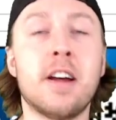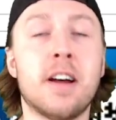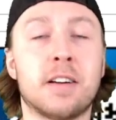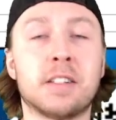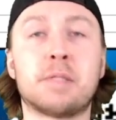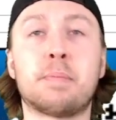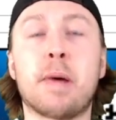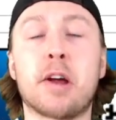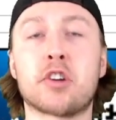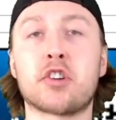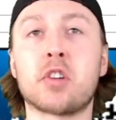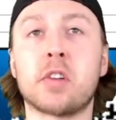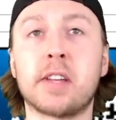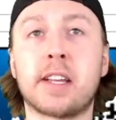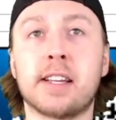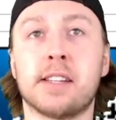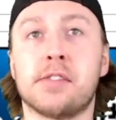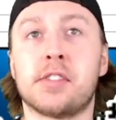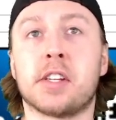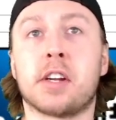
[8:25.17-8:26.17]
especially
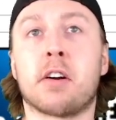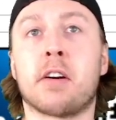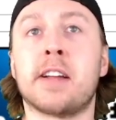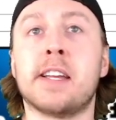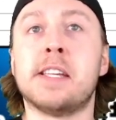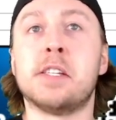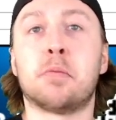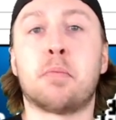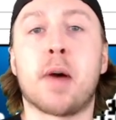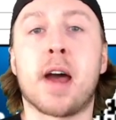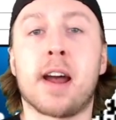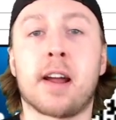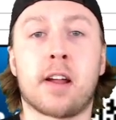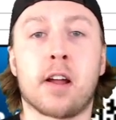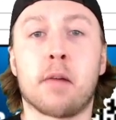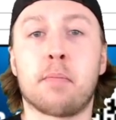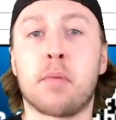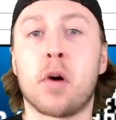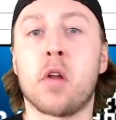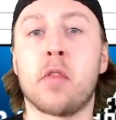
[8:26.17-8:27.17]
considering he's
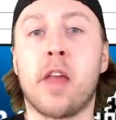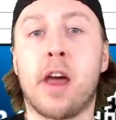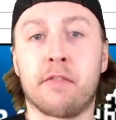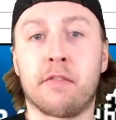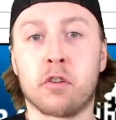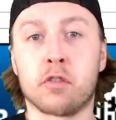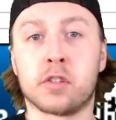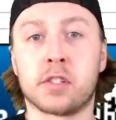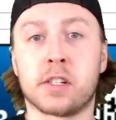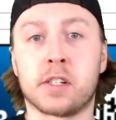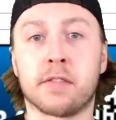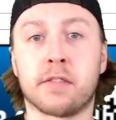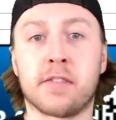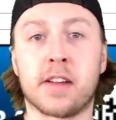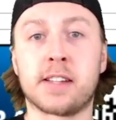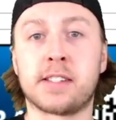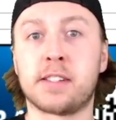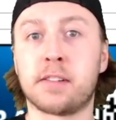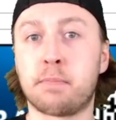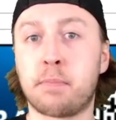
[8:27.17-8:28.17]
back up on that first
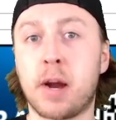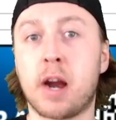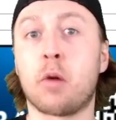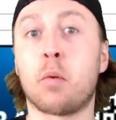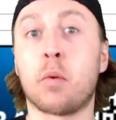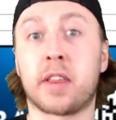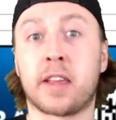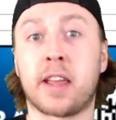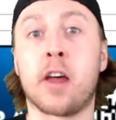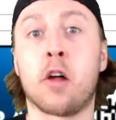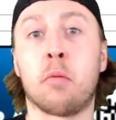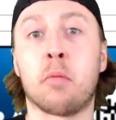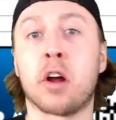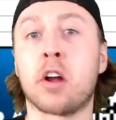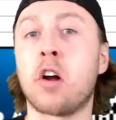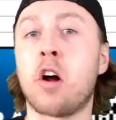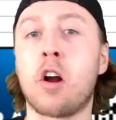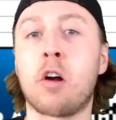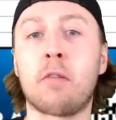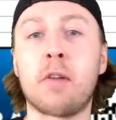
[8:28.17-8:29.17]
defensive pair with Cale
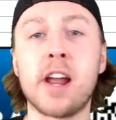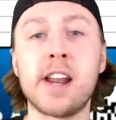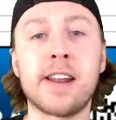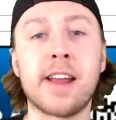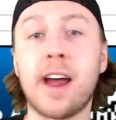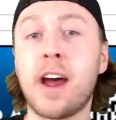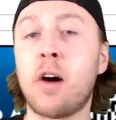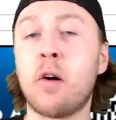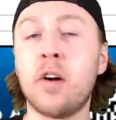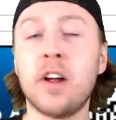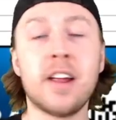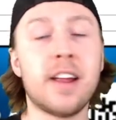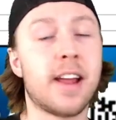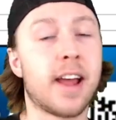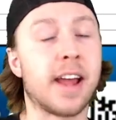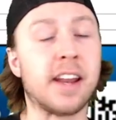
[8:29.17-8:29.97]
Makar right now.